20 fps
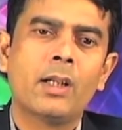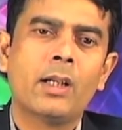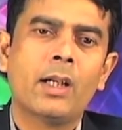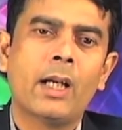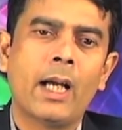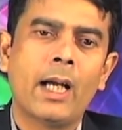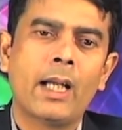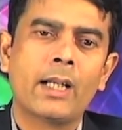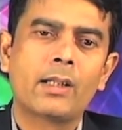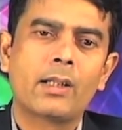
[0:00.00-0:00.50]

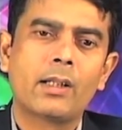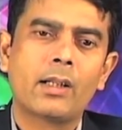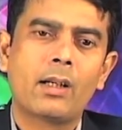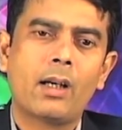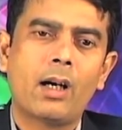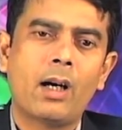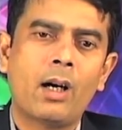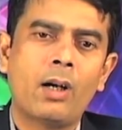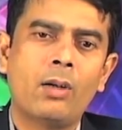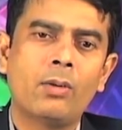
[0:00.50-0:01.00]
and
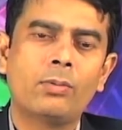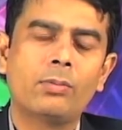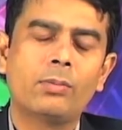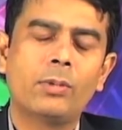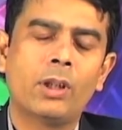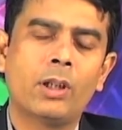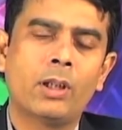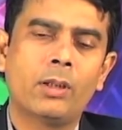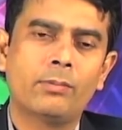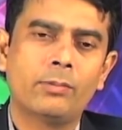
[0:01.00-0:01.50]
how
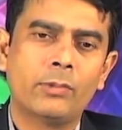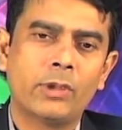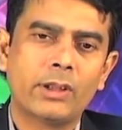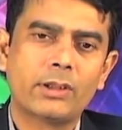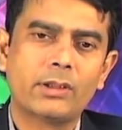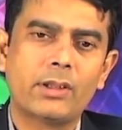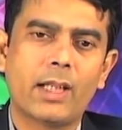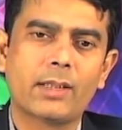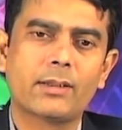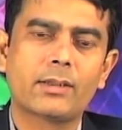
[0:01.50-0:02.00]

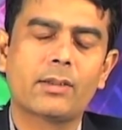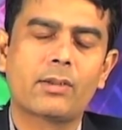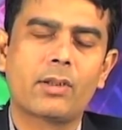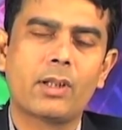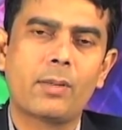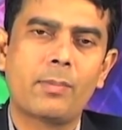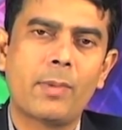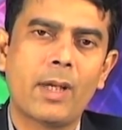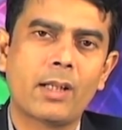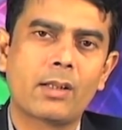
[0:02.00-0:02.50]
this national
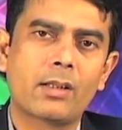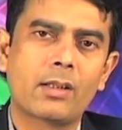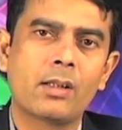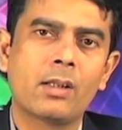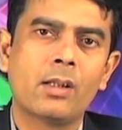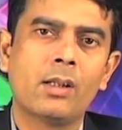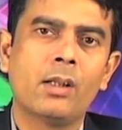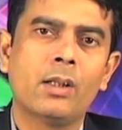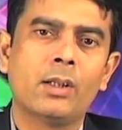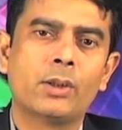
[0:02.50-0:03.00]
treatment
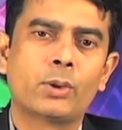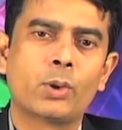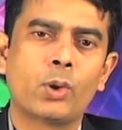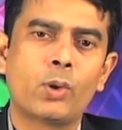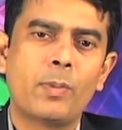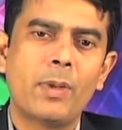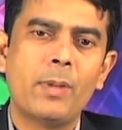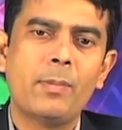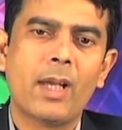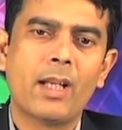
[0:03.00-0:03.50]

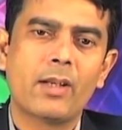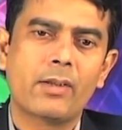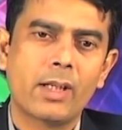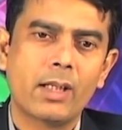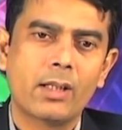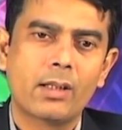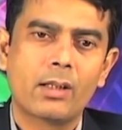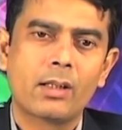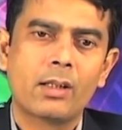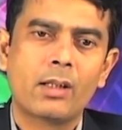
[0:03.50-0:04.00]
should be
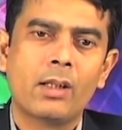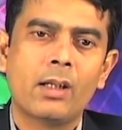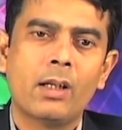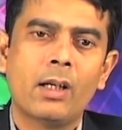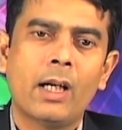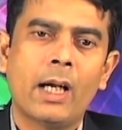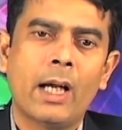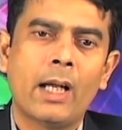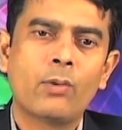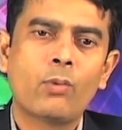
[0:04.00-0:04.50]
maintained,
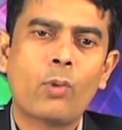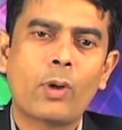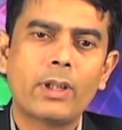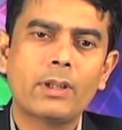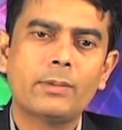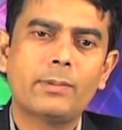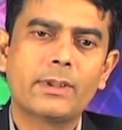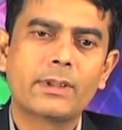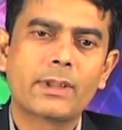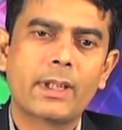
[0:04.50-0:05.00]
and what
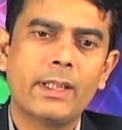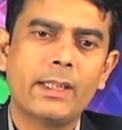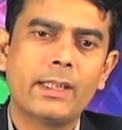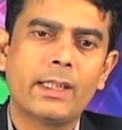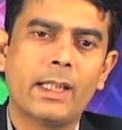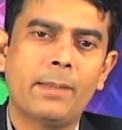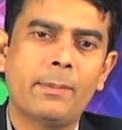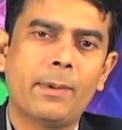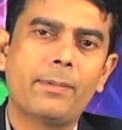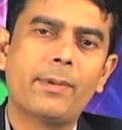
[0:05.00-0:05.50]
is basically
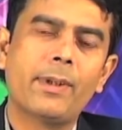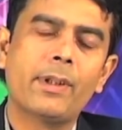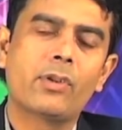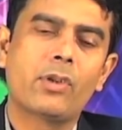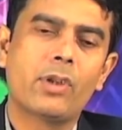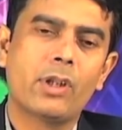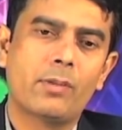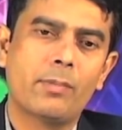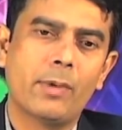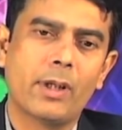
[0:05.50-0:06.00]
the MFN
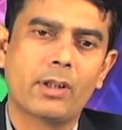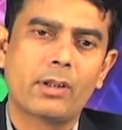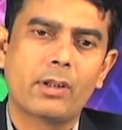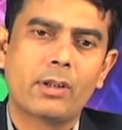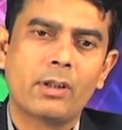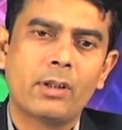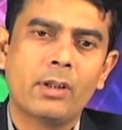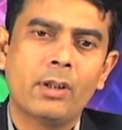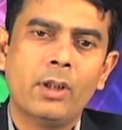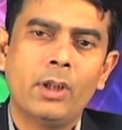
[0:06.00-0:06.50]
treatment.
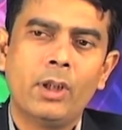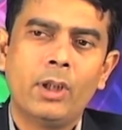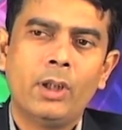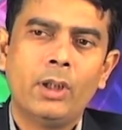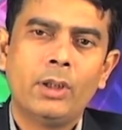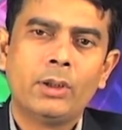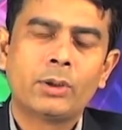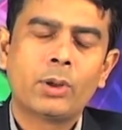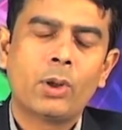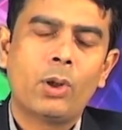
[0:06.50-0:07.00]

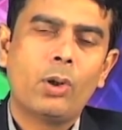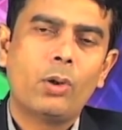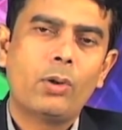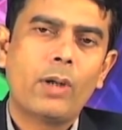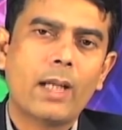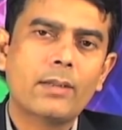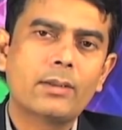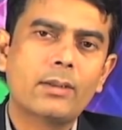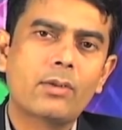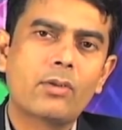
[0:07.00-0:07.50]
So
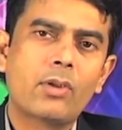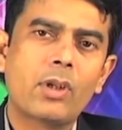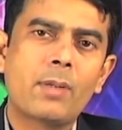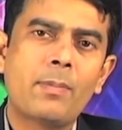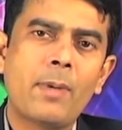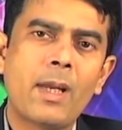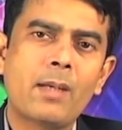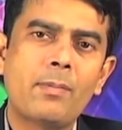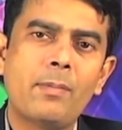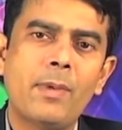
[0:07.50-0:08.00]
national
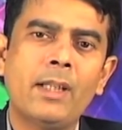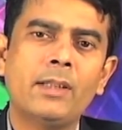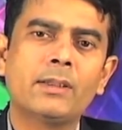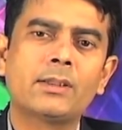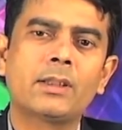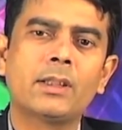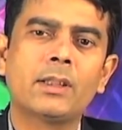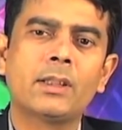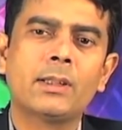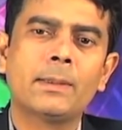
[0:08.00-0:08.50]
treatment
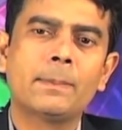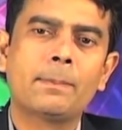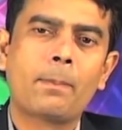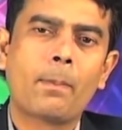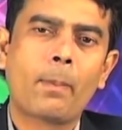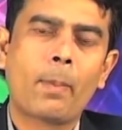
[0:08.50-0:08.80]
means the